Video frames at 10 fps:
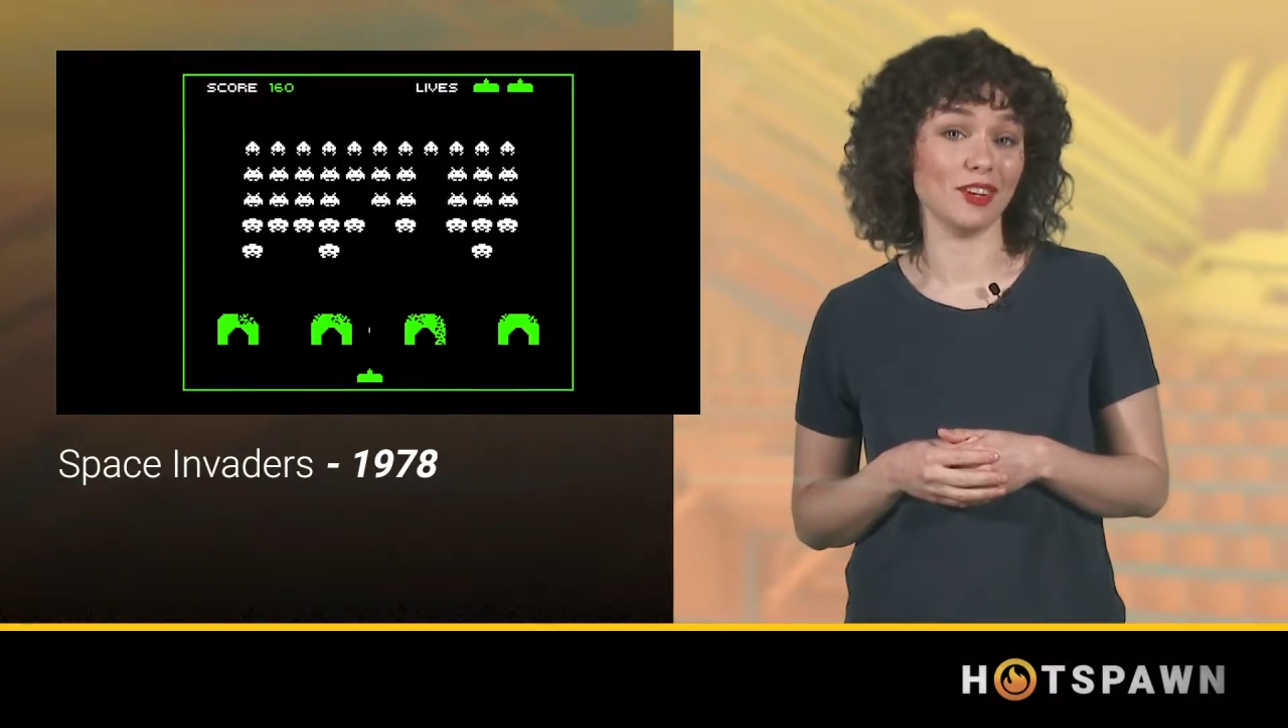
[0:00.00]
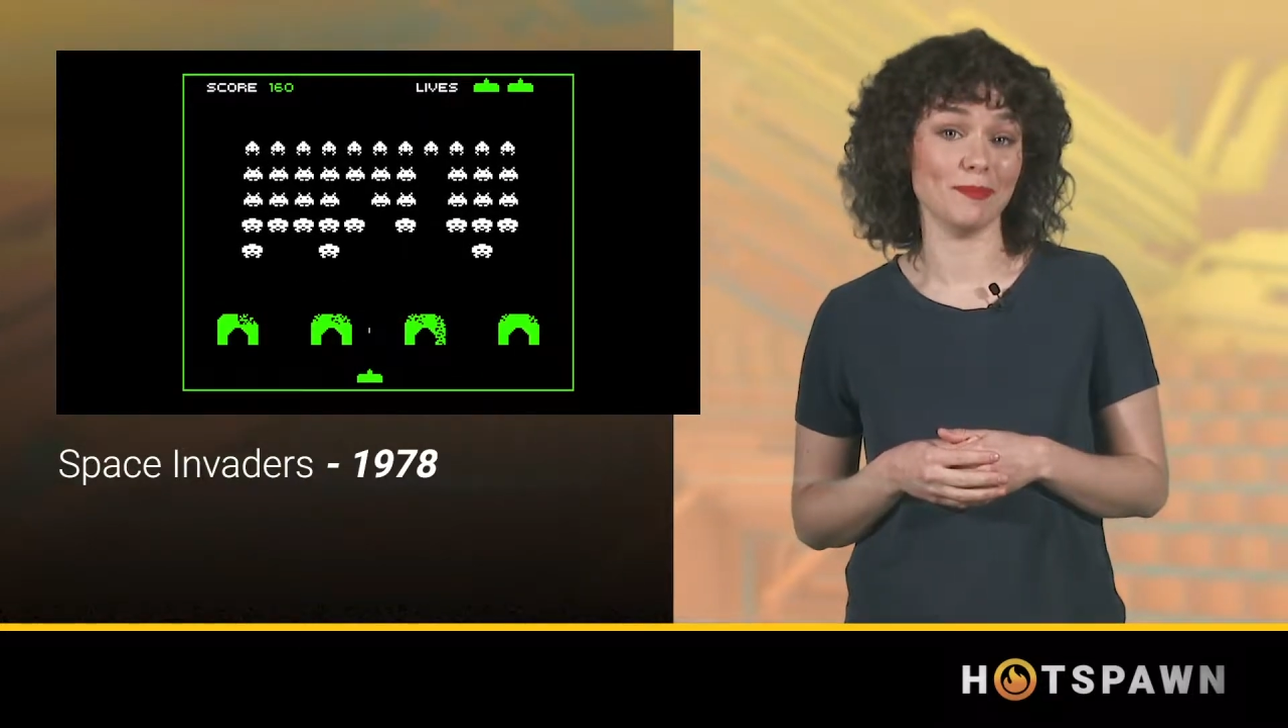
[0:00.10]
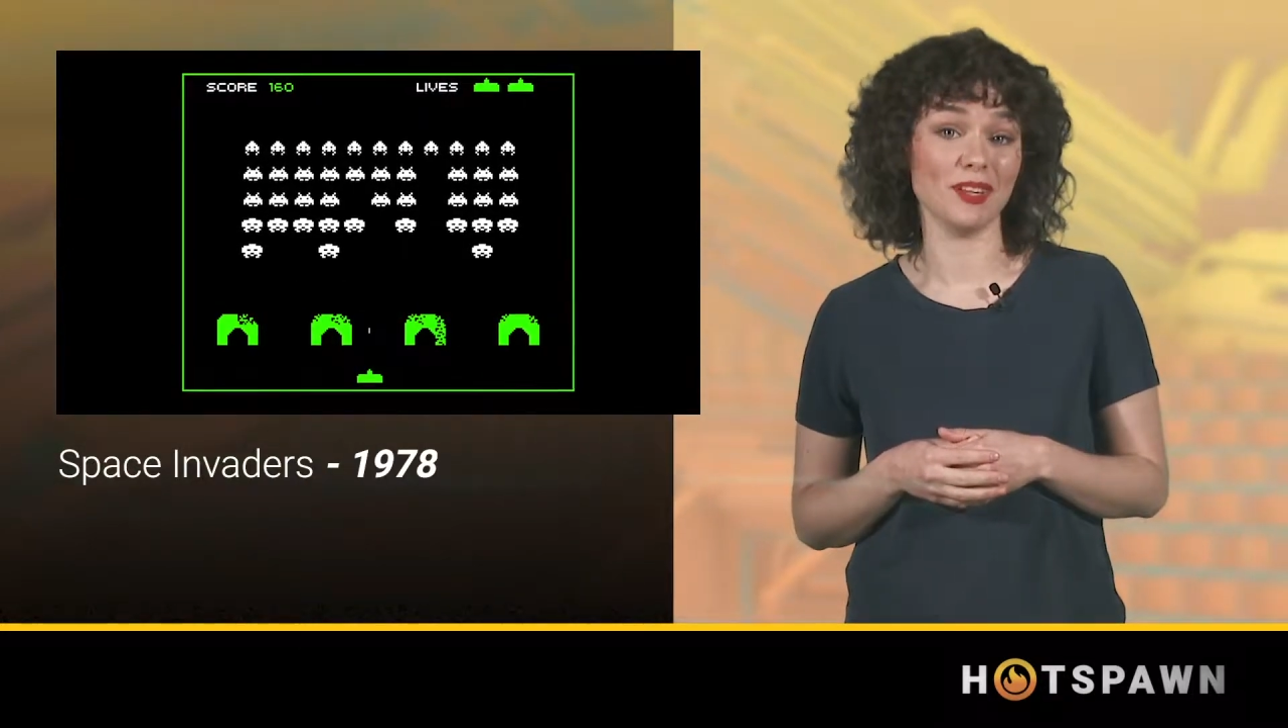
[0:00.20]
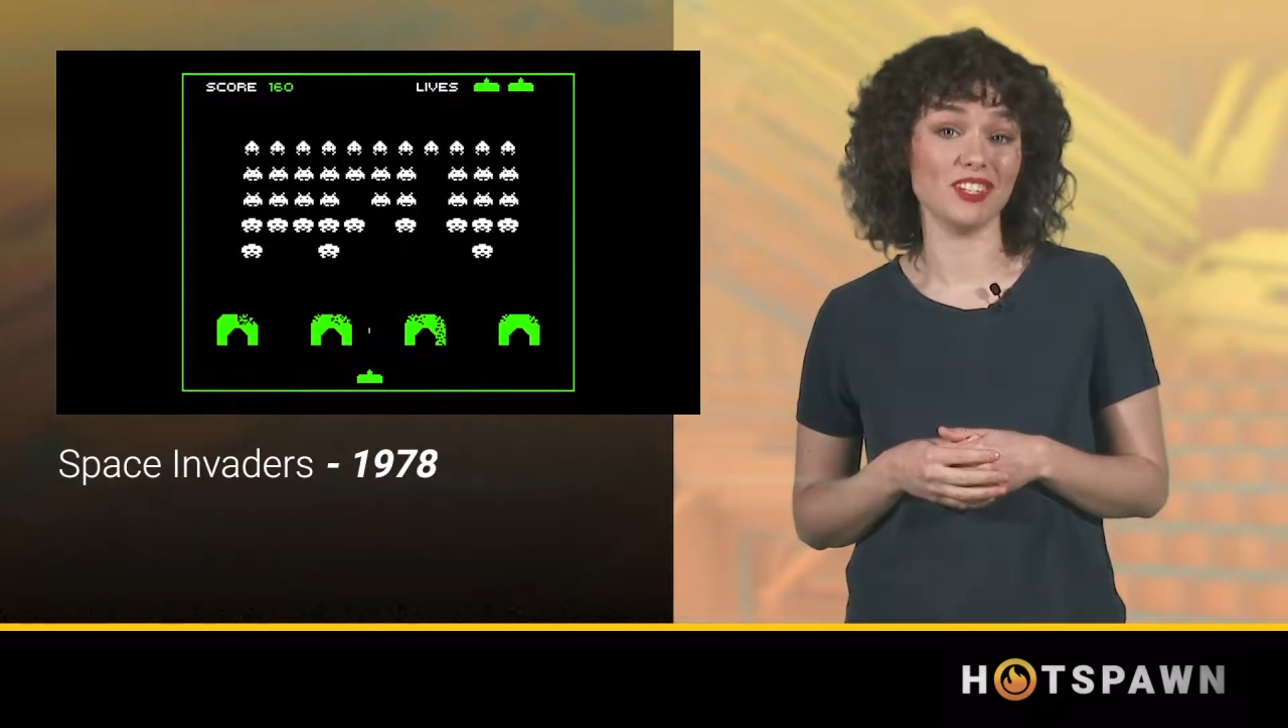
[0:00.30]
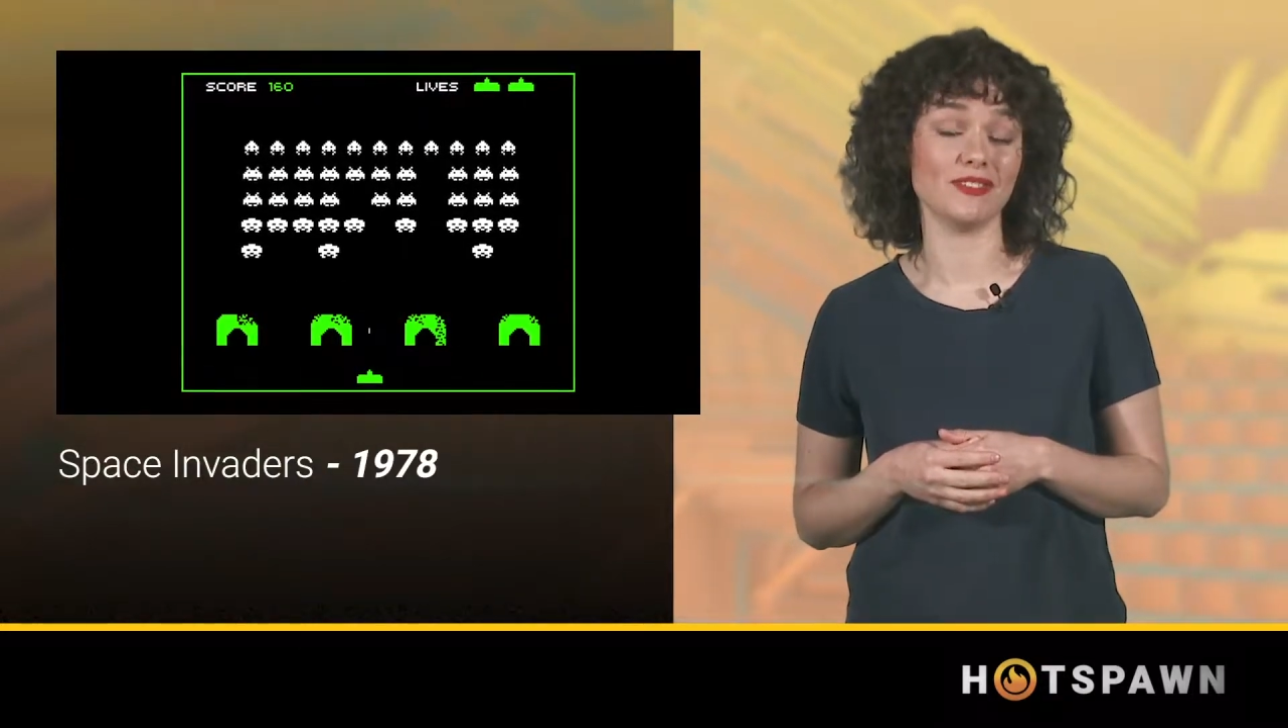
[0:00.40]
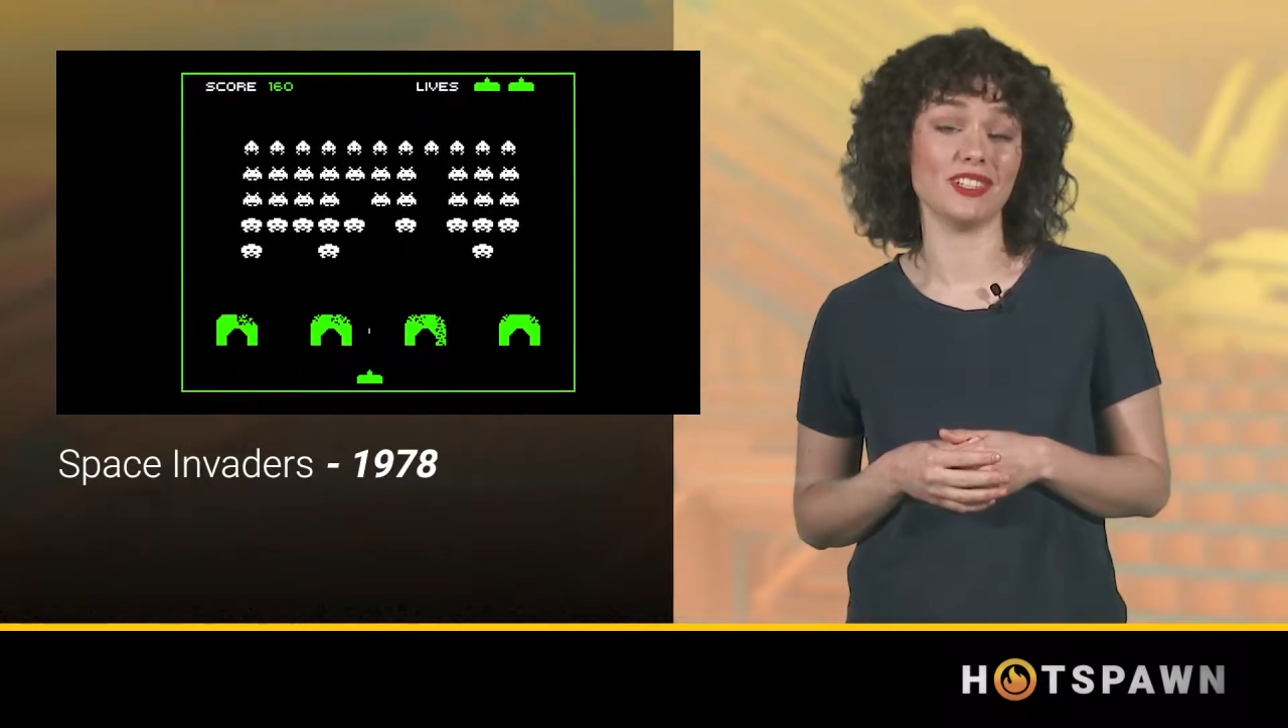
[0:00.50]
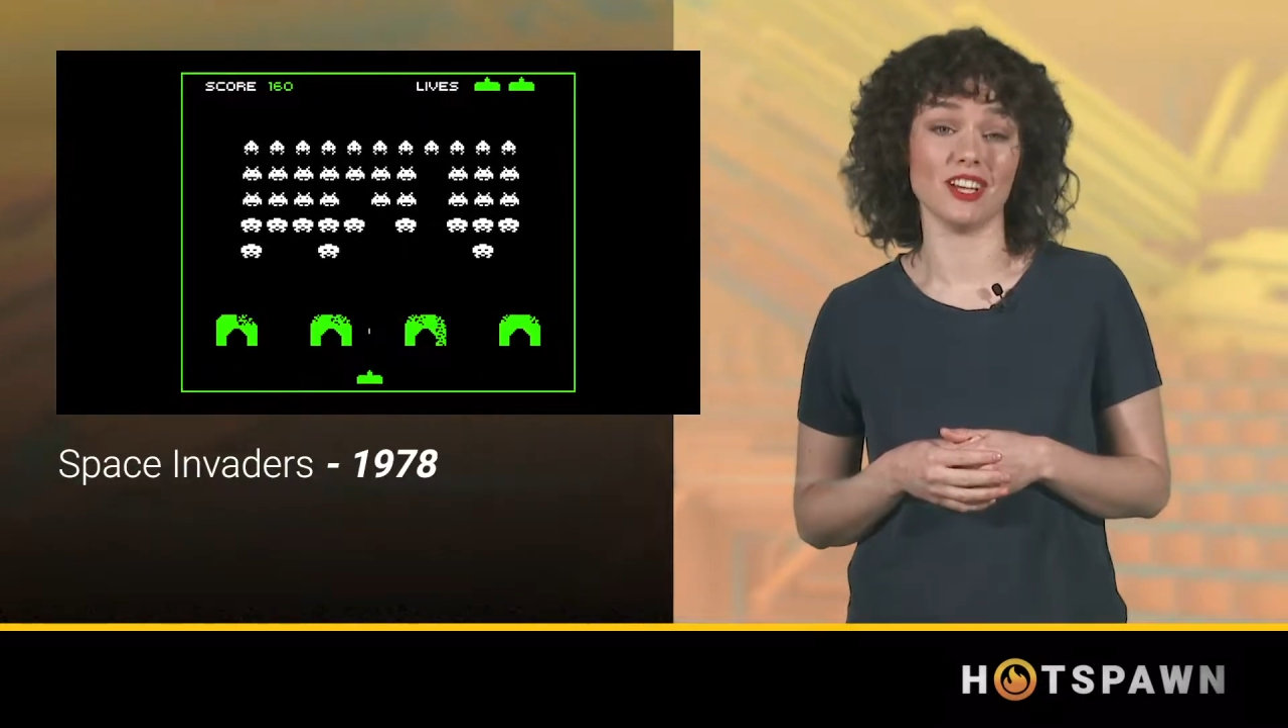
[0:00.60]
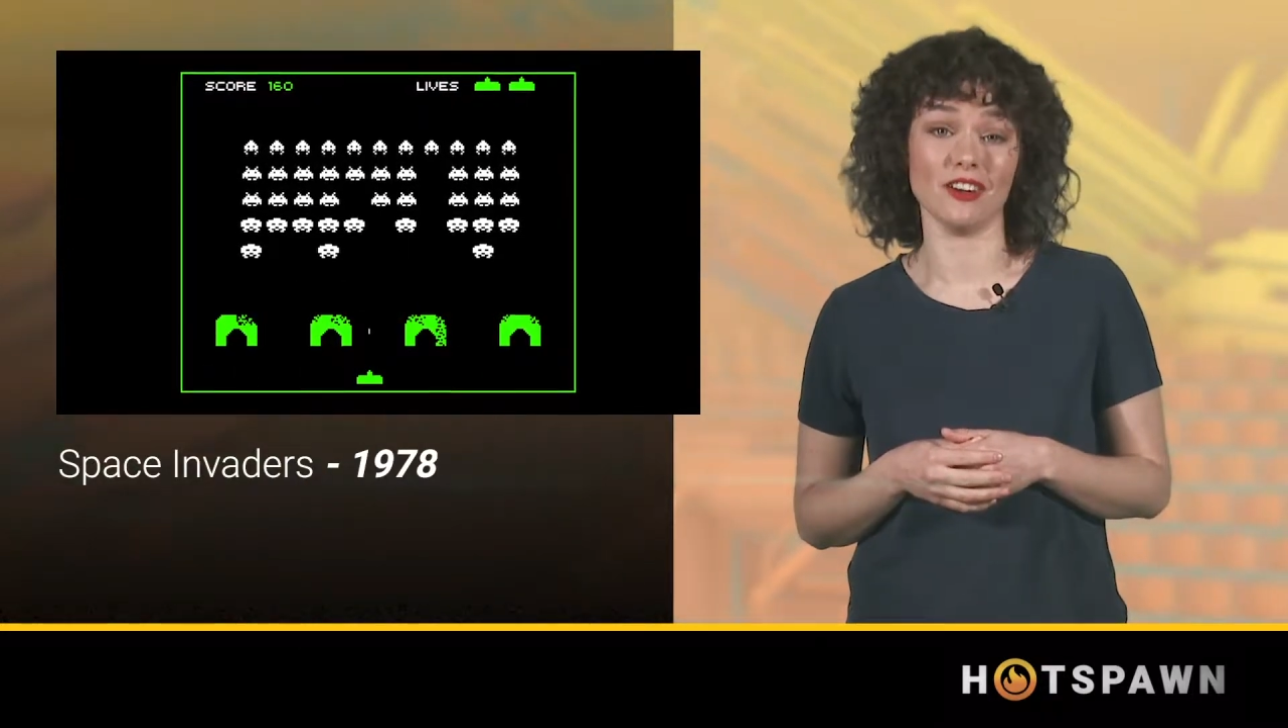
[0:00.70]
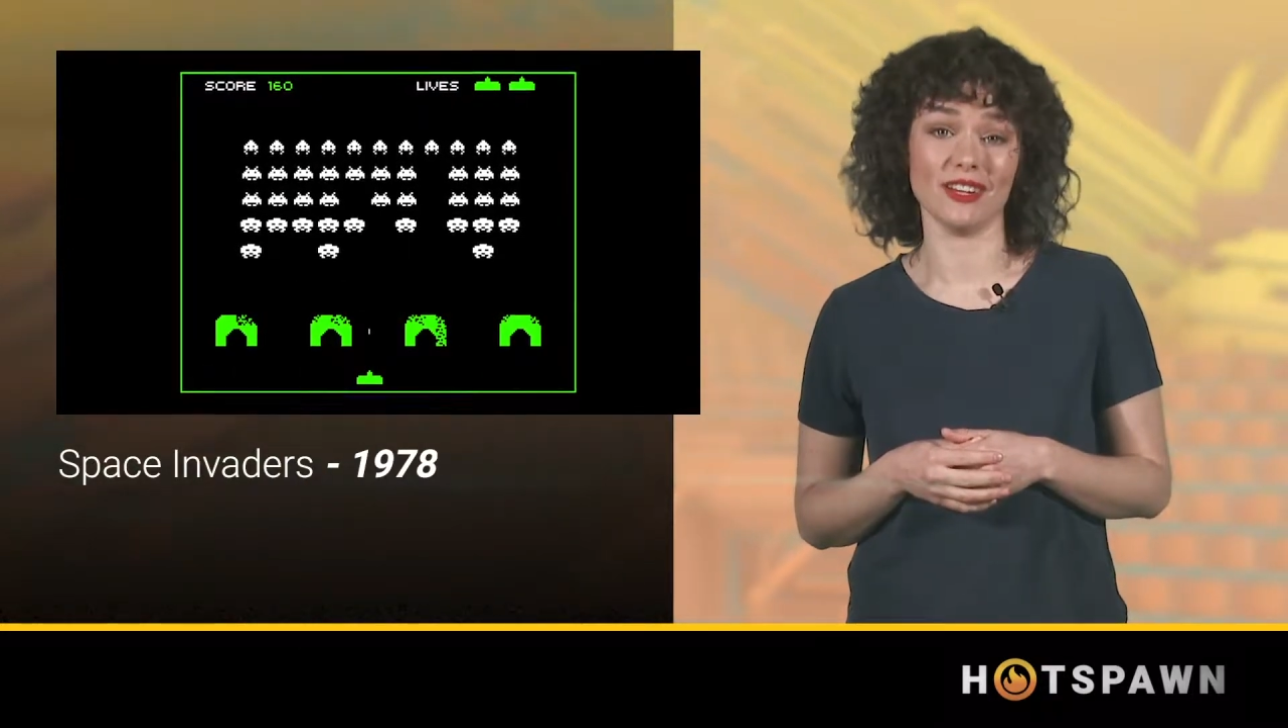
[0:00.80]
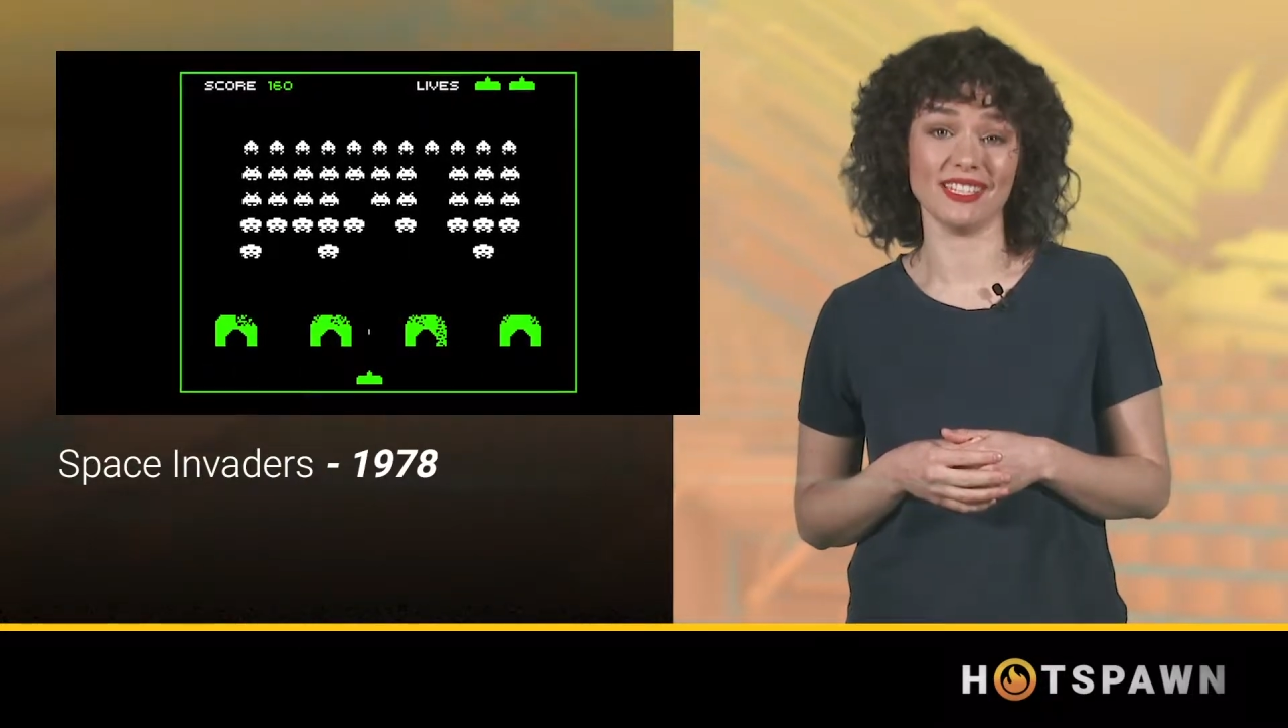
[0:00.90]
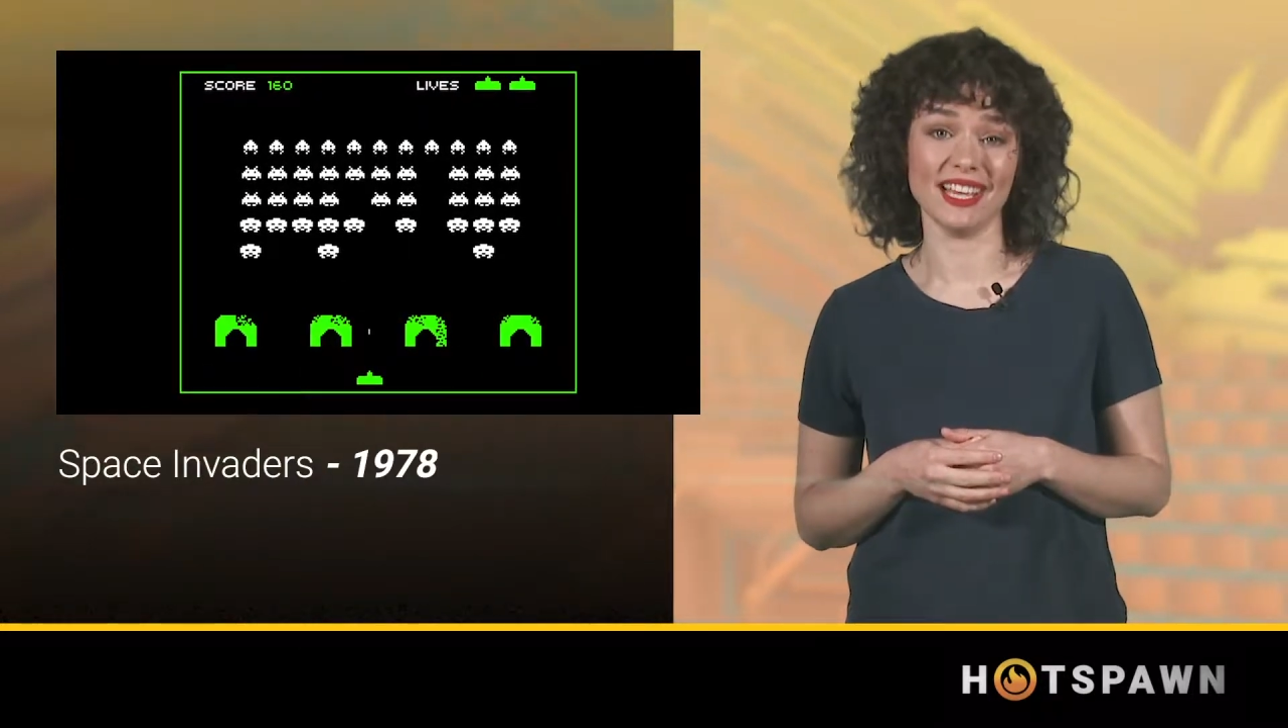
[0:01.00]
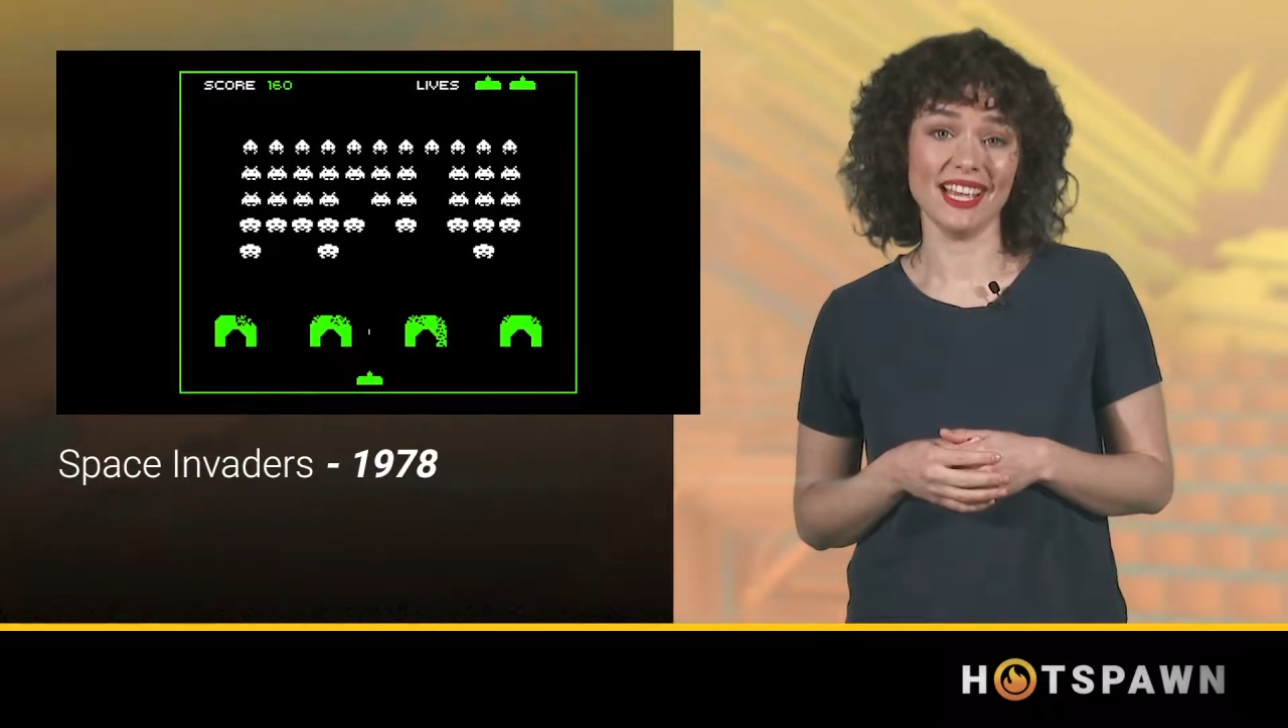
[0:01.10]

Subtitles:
on a bunch of Ataris.